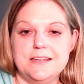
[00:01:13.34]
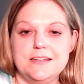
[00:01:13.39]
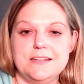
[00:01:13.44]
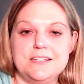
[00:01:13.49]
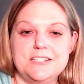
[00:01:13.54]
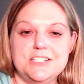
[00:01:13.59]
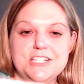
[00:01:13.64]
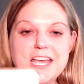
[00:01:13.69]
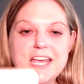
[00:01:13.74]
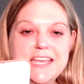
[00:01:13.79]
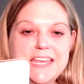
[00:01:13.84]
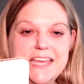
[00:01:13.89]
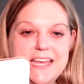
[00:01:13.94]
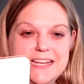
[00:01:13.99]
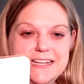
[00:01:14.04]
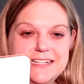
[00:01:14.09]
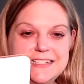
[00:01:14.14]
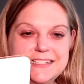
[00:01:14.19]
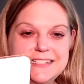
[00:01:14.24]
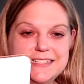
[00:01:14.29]
Check it.
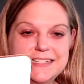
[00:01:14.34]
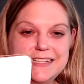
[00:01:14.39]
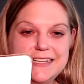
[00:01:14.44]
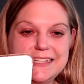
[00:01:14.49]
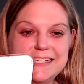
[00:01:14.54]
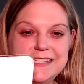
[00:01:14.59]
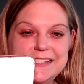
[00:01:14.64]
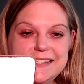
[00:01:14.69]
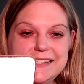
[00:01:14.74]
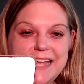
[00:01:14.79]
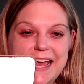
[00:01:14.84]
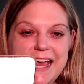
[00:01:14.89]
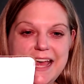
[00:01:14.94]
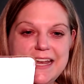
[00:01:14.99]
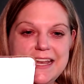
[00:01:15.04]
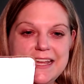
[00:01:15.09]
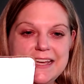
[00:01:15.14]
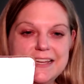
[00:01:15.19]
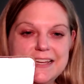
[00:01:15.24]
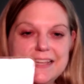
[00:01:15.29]
Said.